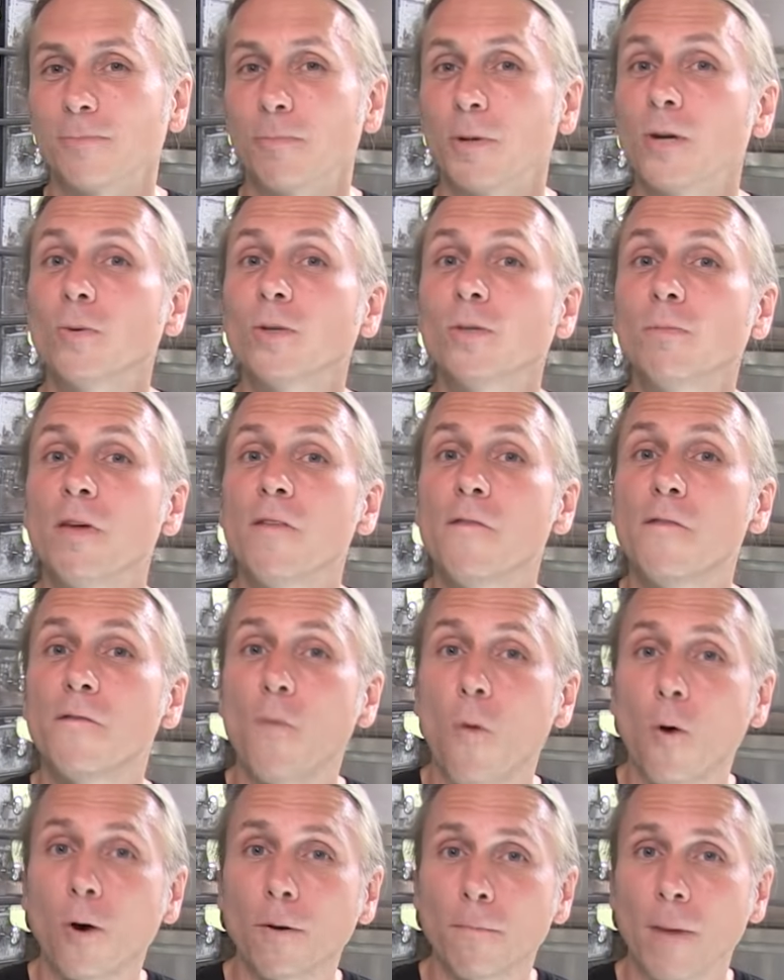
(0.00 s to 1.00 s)
but it was
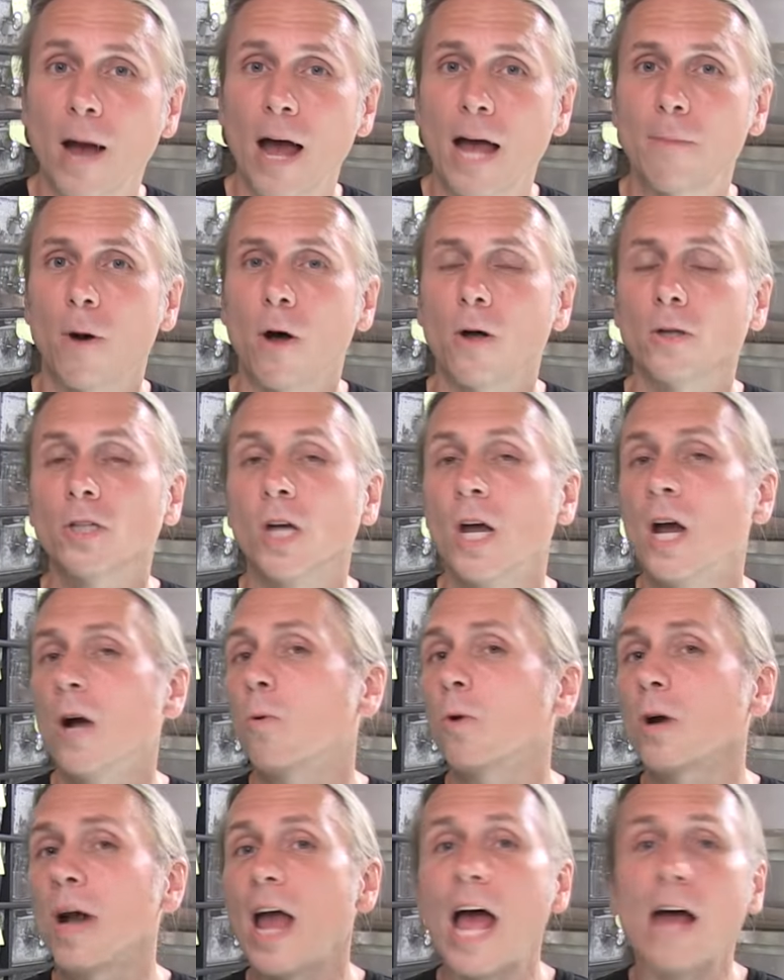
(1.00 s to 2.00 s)
before piebalds
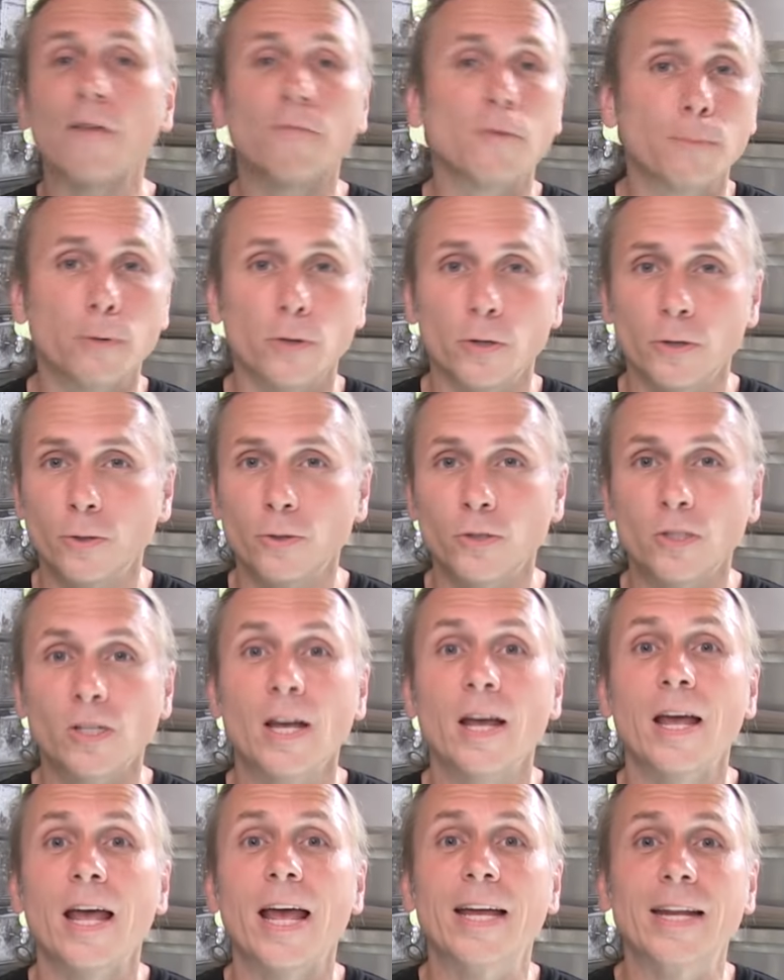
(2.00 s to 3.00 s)
were ever produced
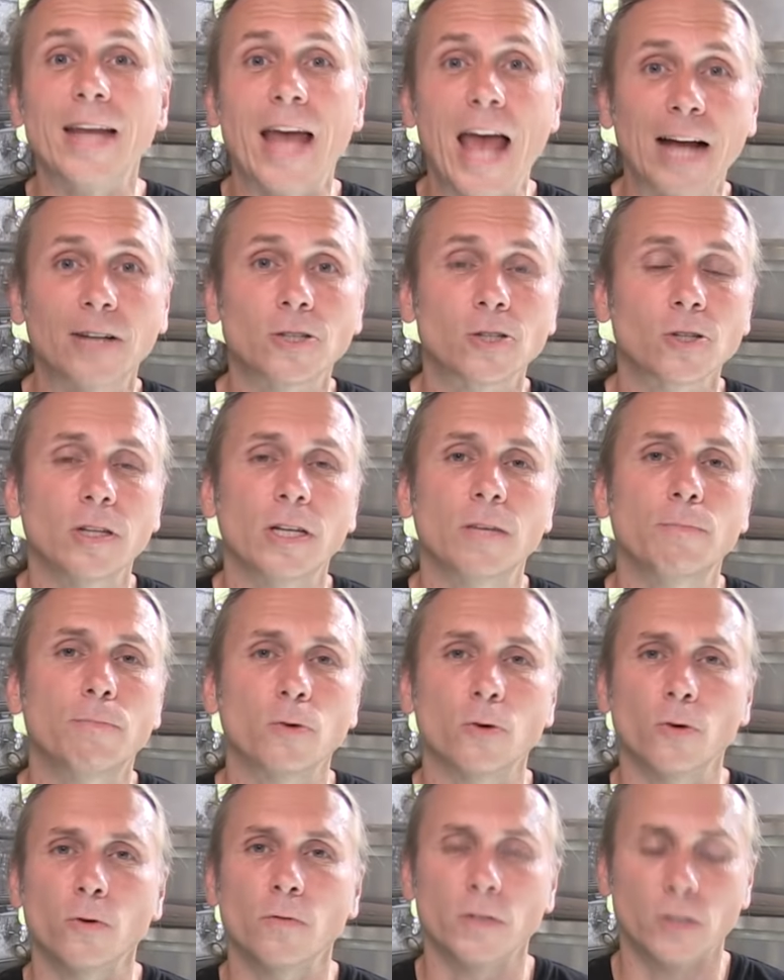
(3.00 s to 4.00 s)
and actually
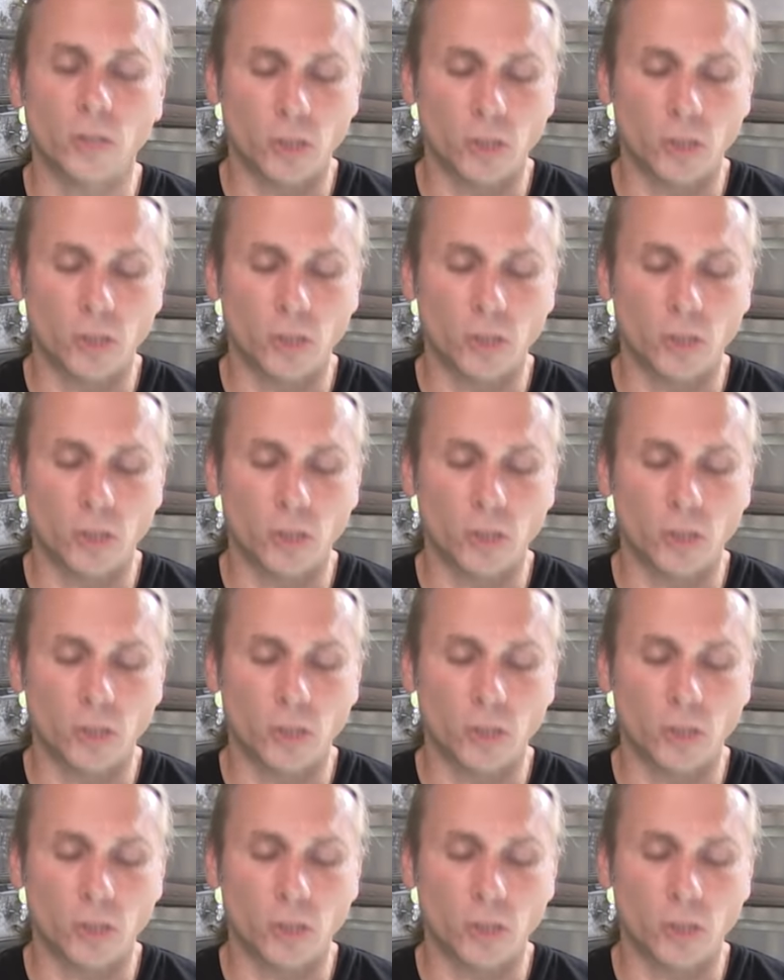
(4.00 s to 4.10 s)
proven